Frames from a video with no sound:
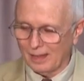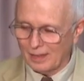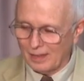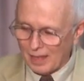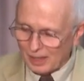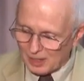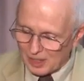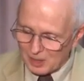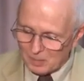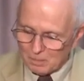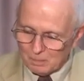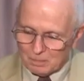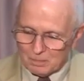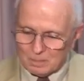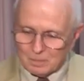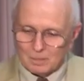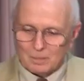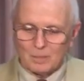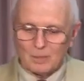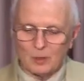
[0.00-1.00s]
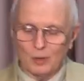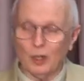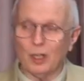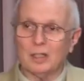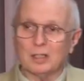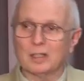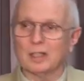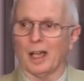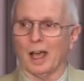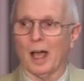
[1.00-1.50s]
that he
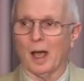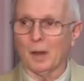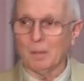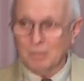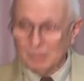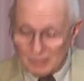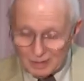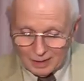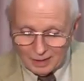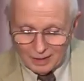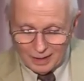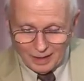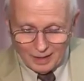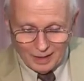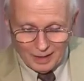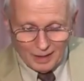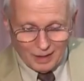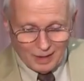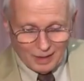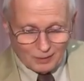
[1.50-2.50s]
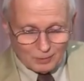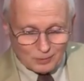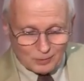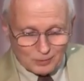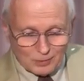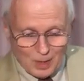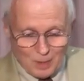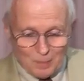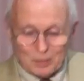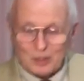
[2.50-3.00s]
could come
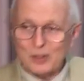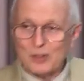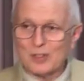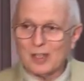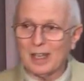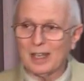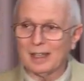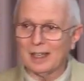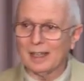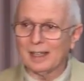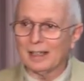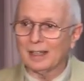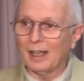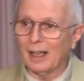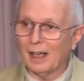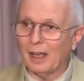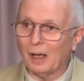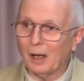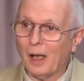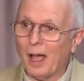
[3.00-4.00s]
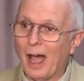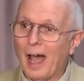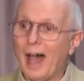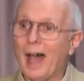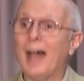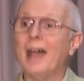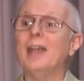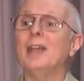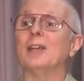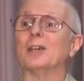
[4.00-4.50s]
representing a
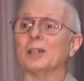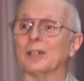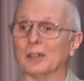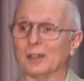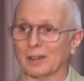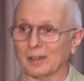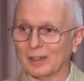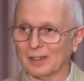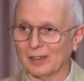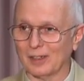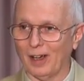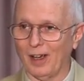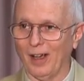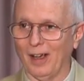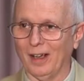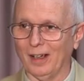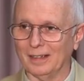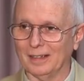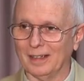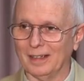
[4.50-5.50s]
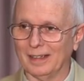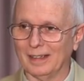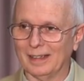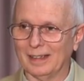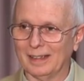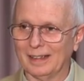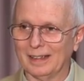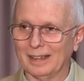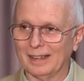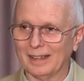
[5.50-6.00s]
higher God,
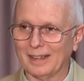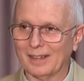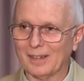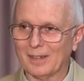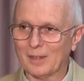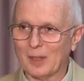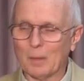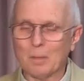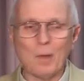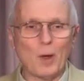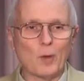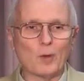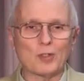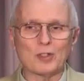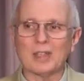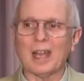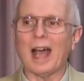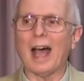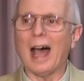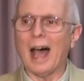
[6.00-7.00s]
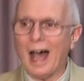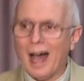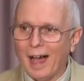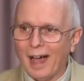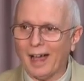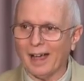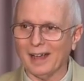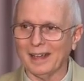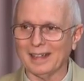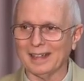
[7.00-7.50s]
the most
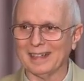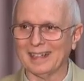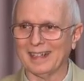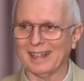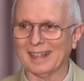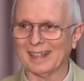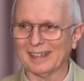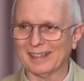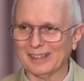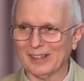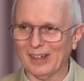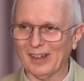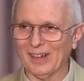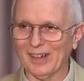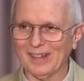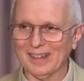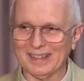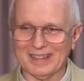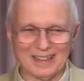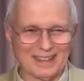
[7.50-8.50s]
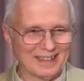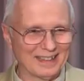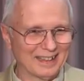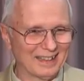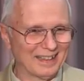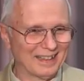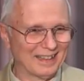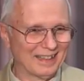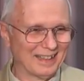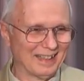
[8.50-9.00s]
high God.
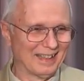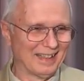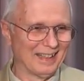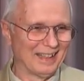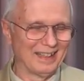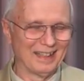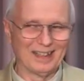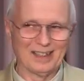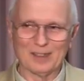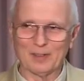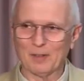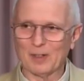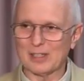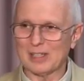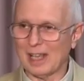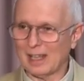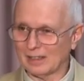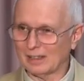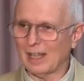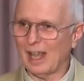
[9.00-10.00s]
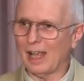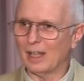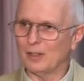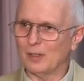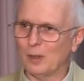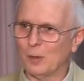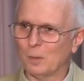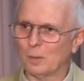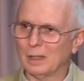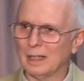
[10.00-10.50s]
Was that, that
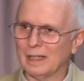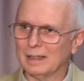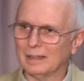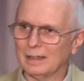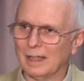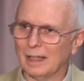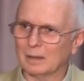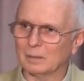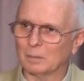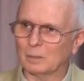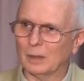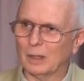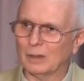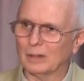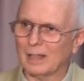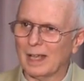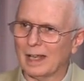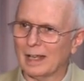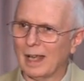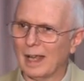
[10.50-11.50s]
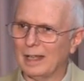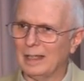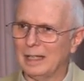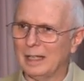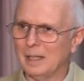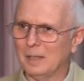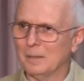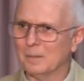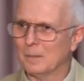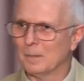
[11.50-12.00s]
you, Brenton, that brought that
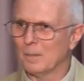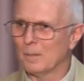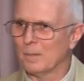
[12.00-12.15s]
idea?